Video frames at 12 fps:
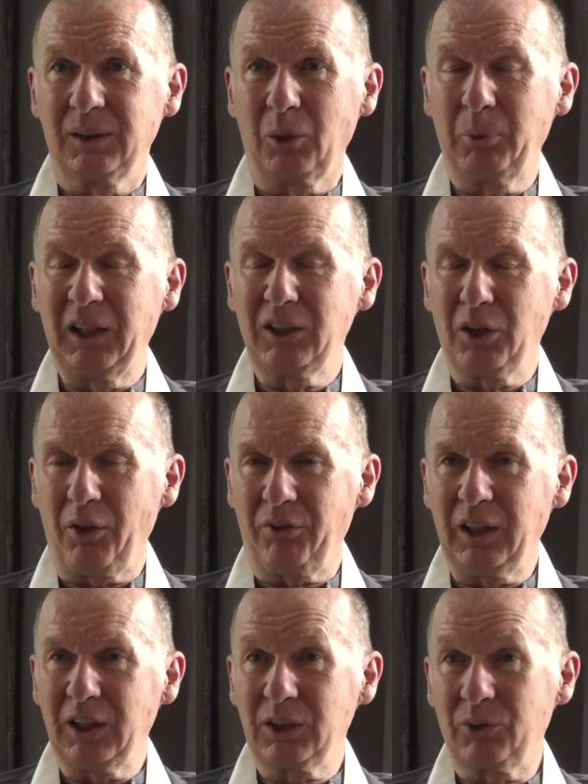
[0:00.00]
a being that
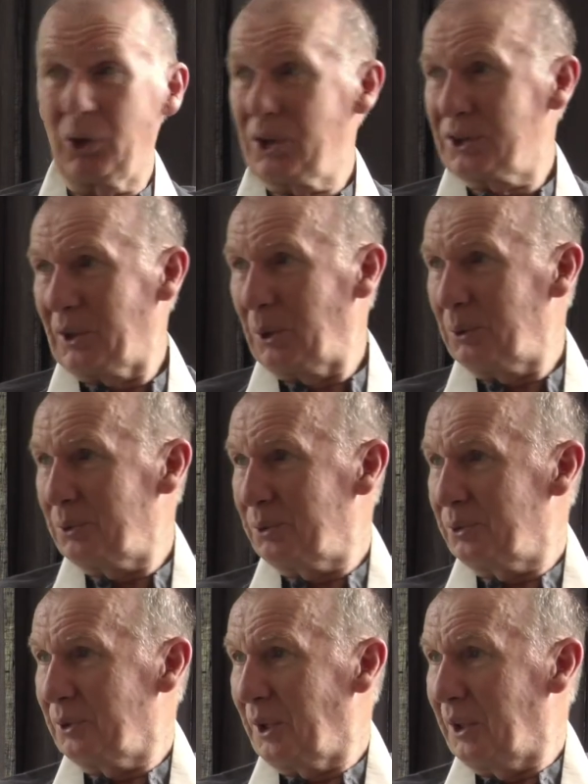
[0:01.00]
thinks for
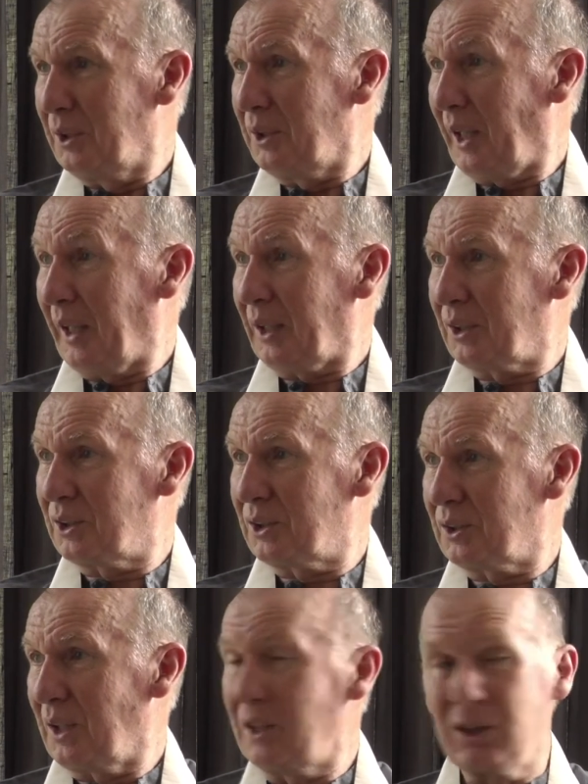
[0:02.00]
itself and
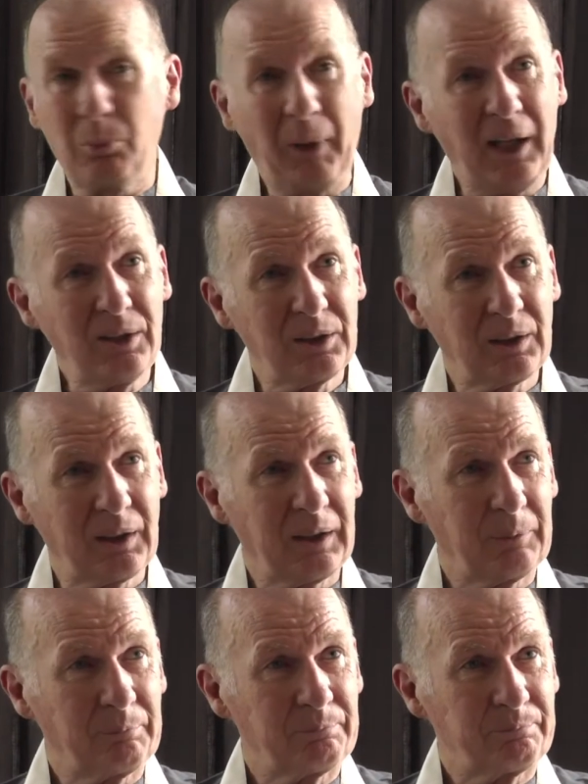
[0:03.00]
acts independently.